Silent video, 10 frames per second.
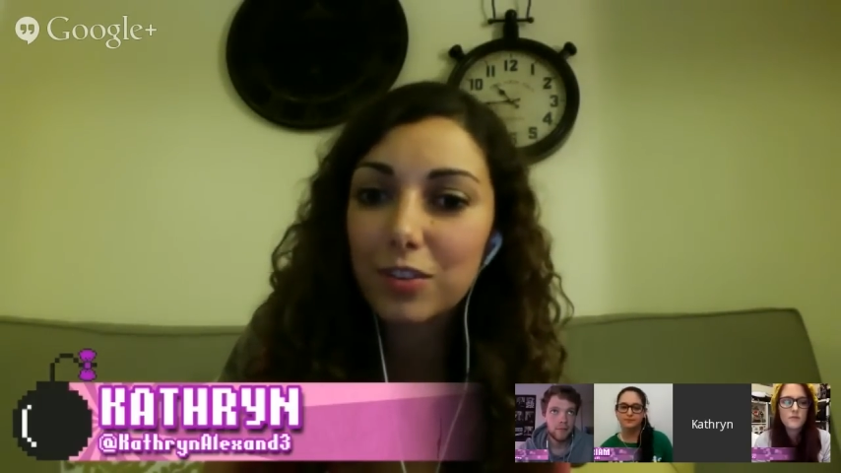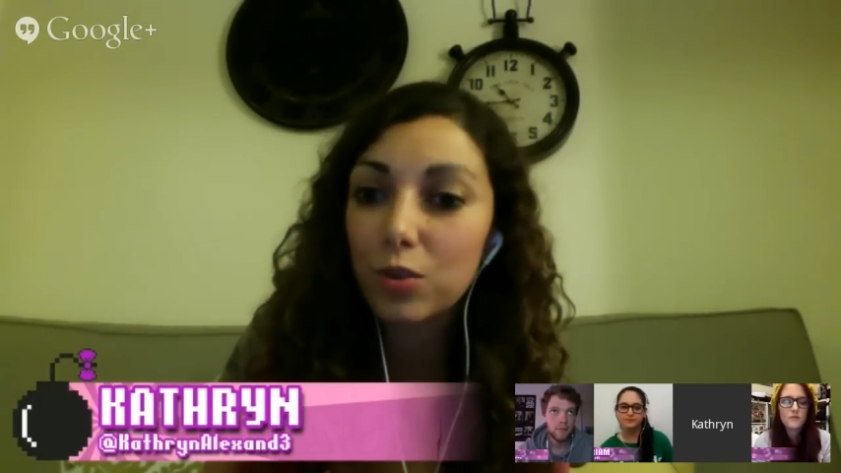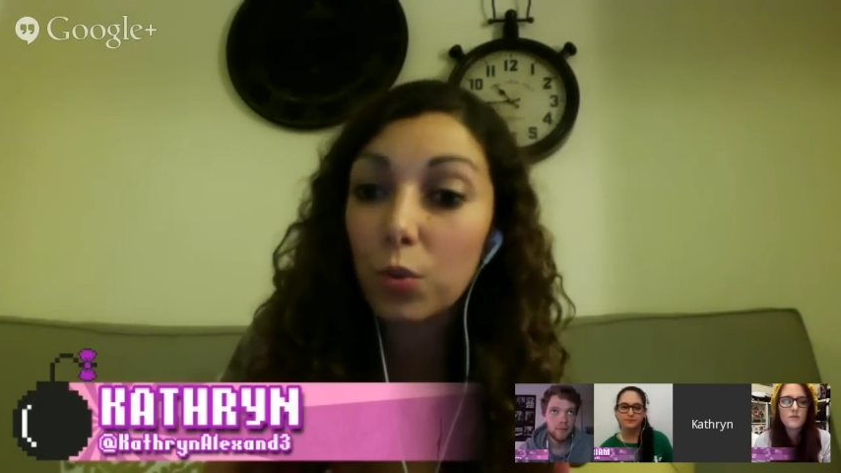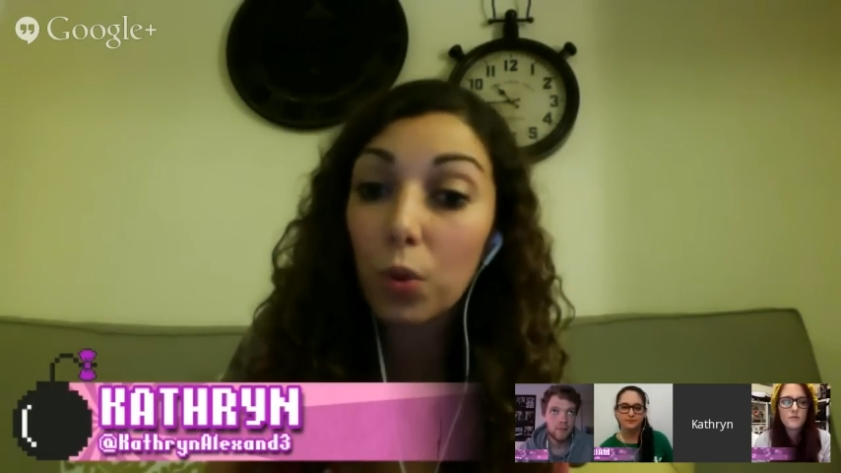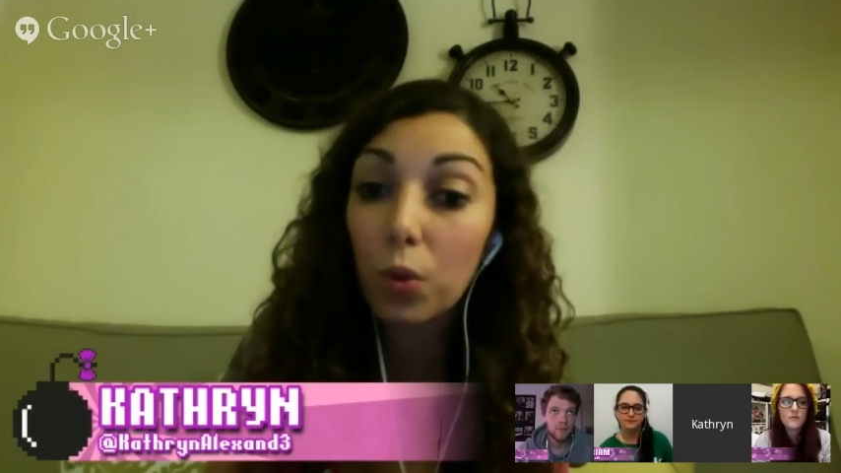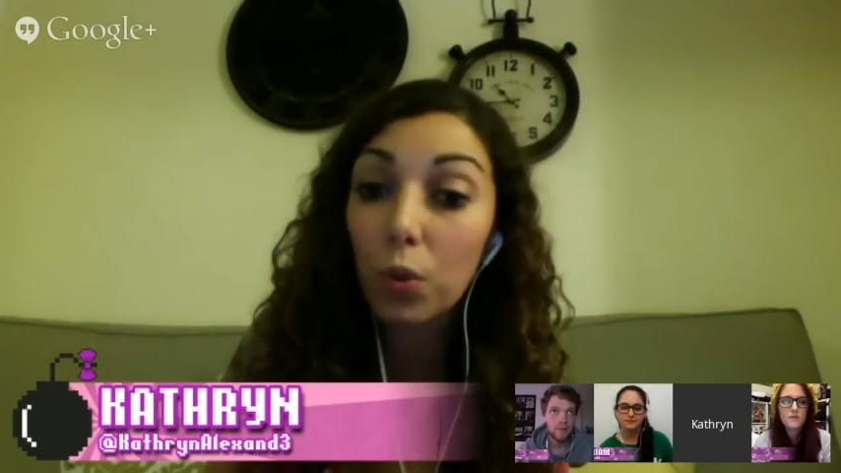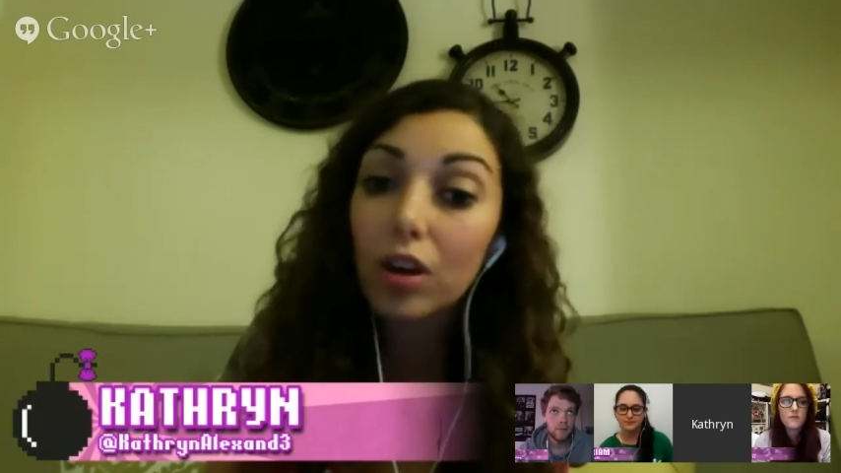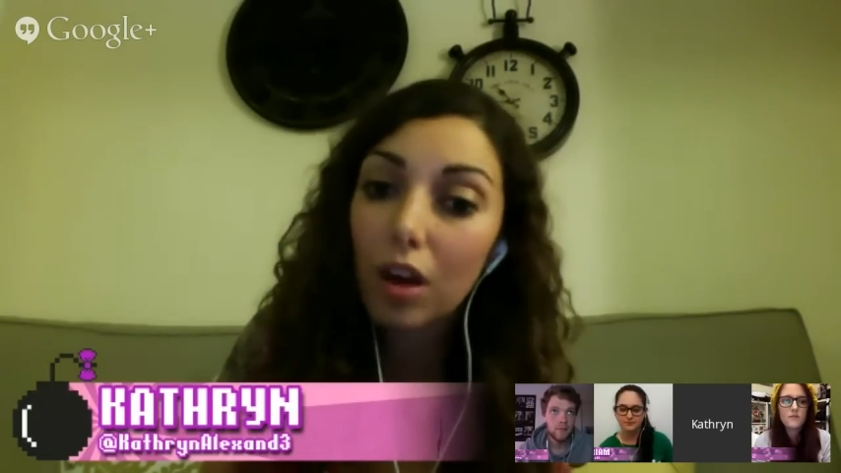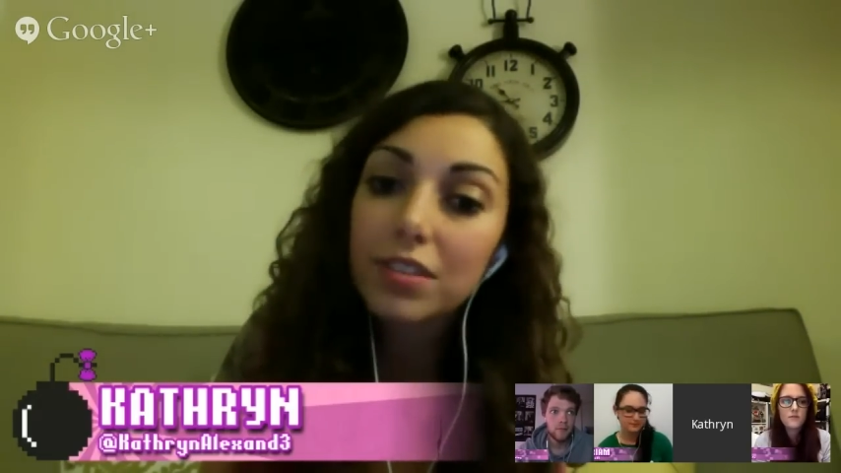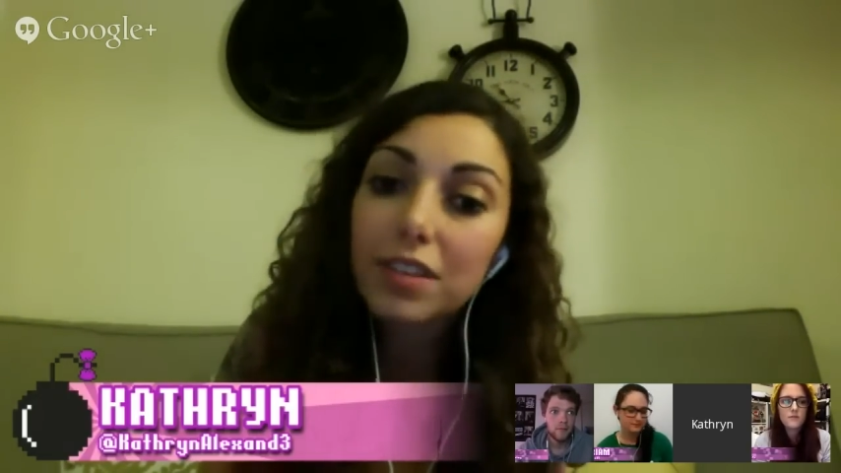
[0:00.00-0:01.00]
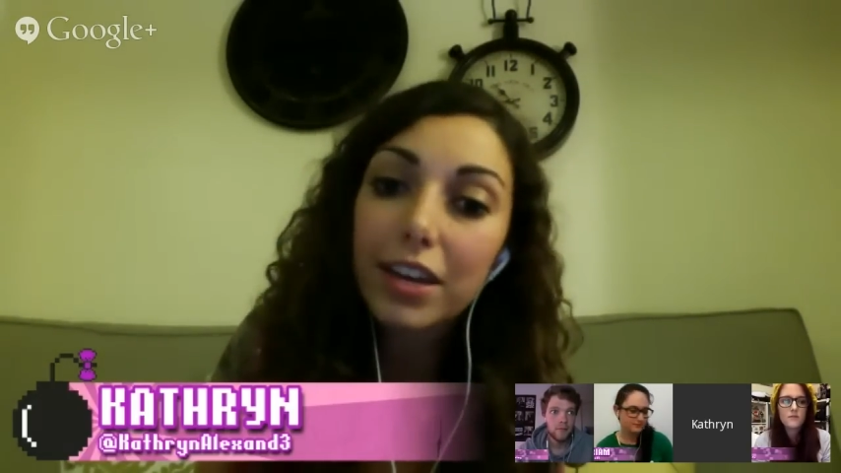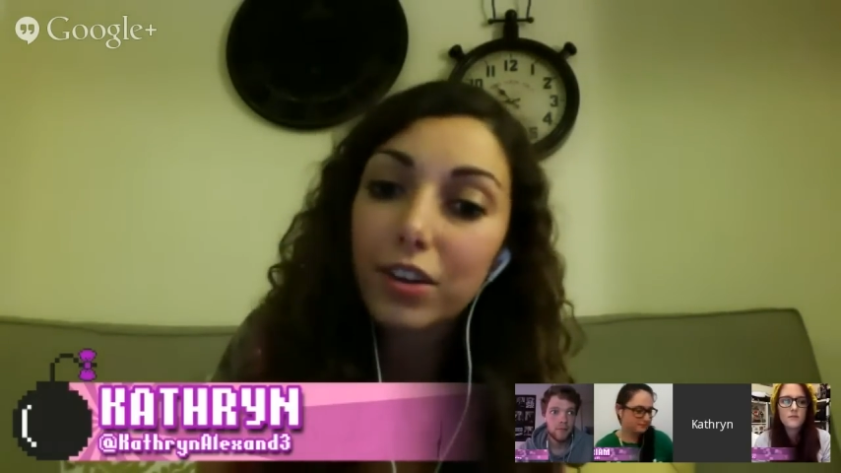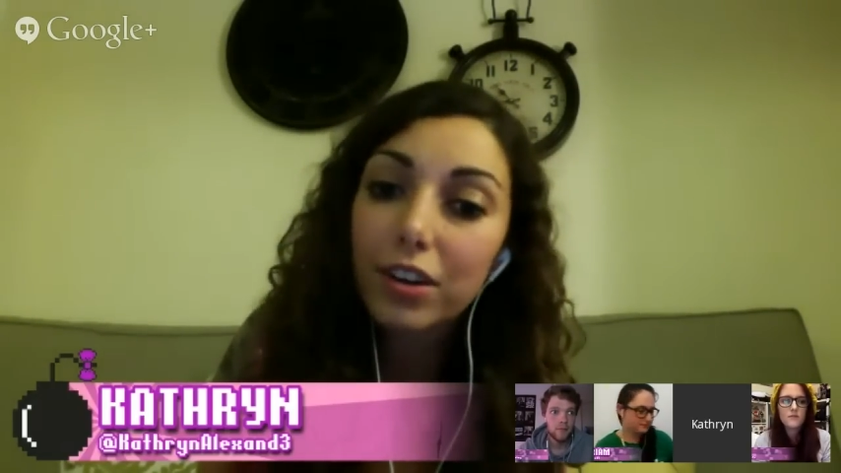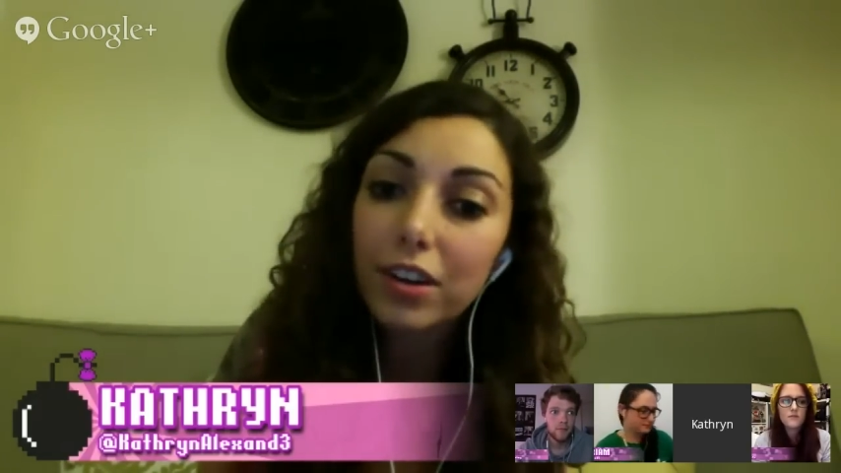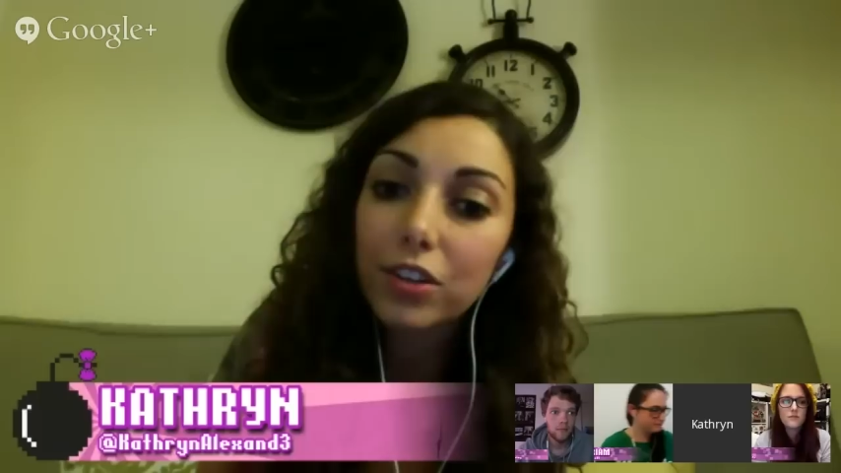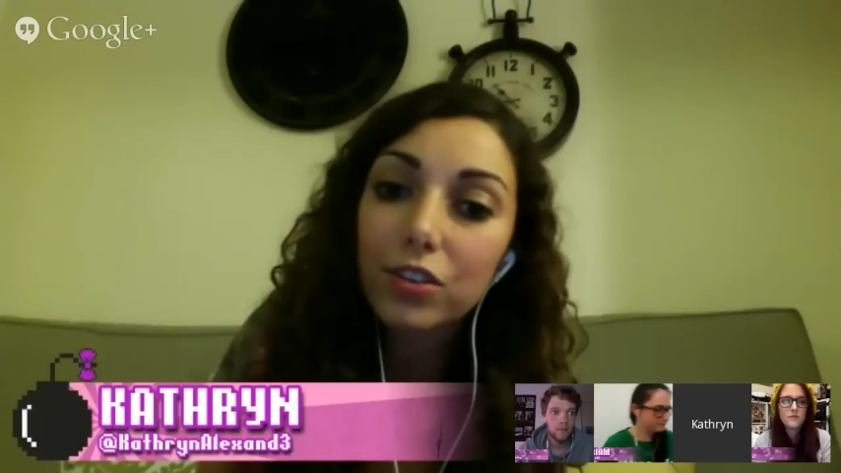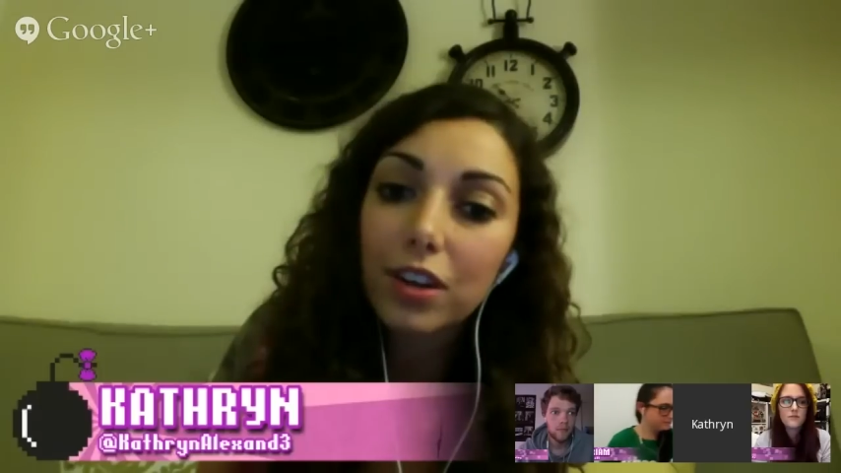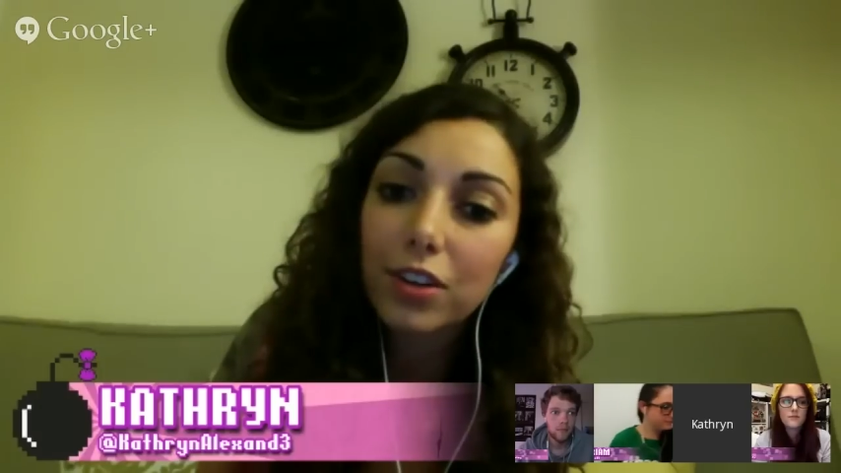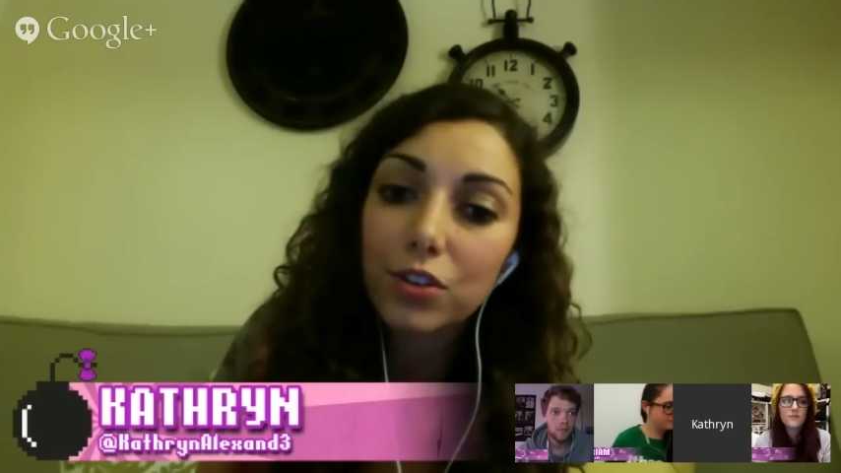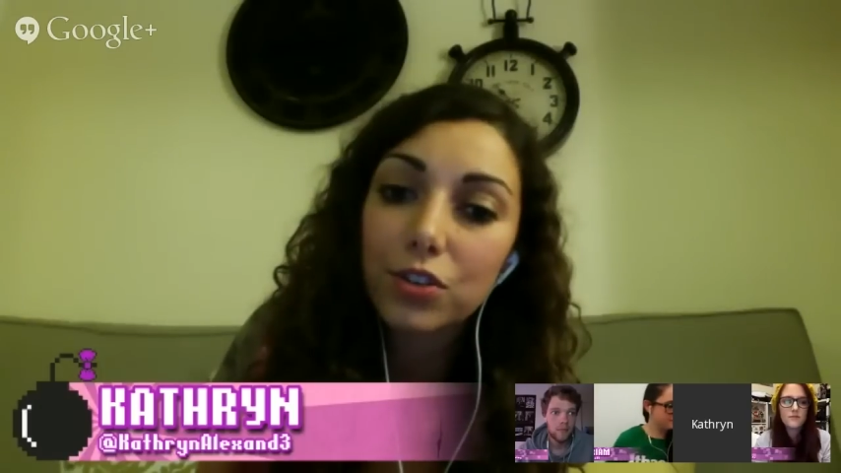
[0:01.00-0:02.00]
work alongside her
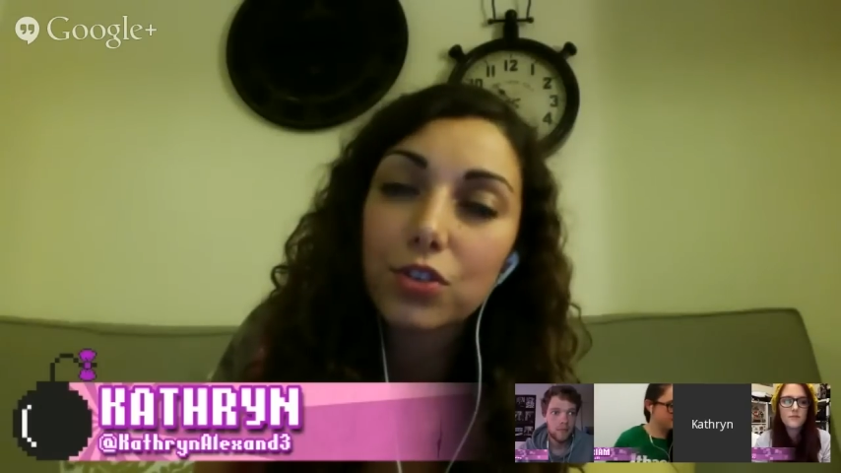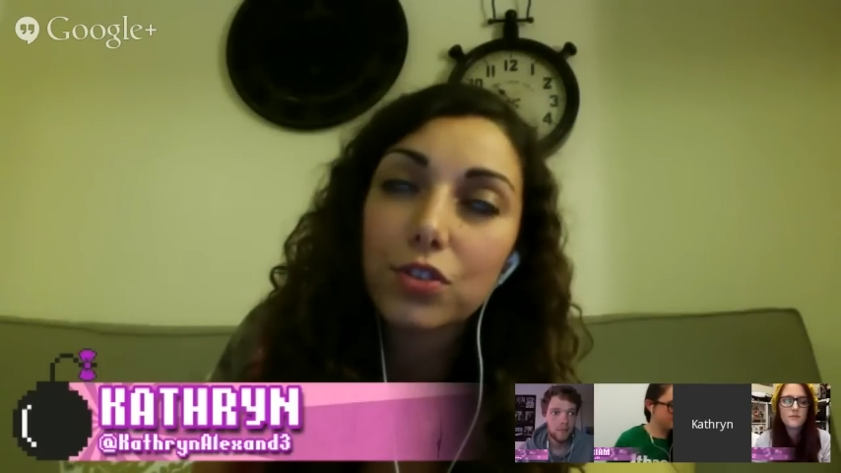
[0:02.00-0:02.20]
and